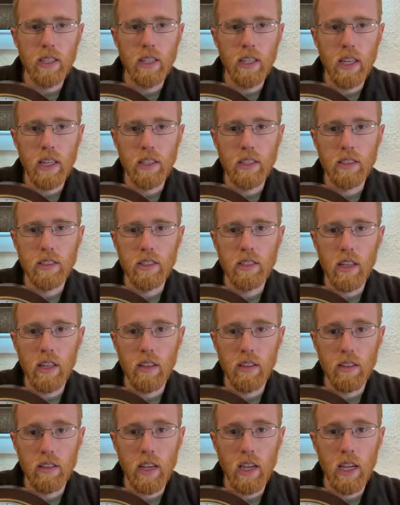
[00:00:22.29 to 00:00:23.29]
and set
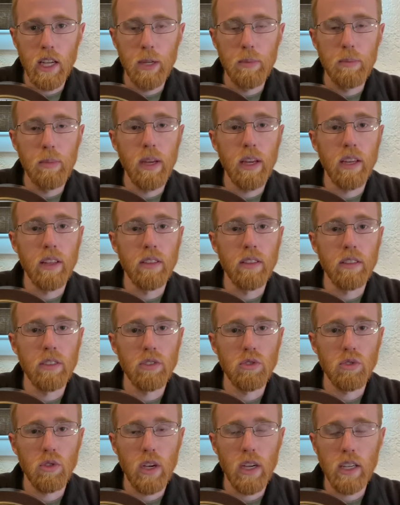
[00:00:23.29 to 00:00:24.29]
the time and the
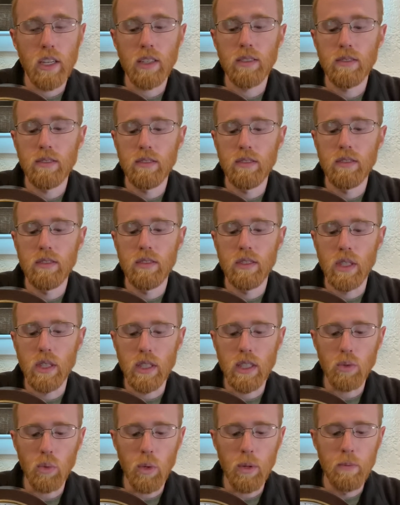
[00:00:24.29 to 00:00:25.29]
strike on
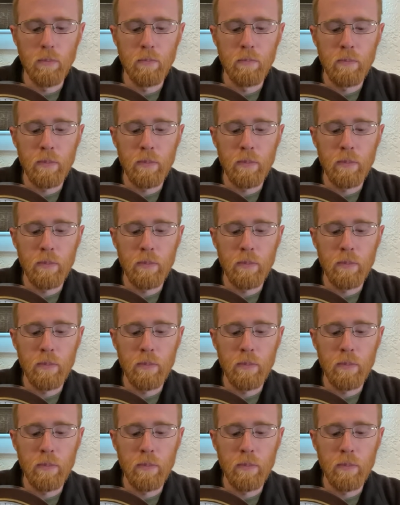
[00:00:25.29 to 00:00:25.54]
this one.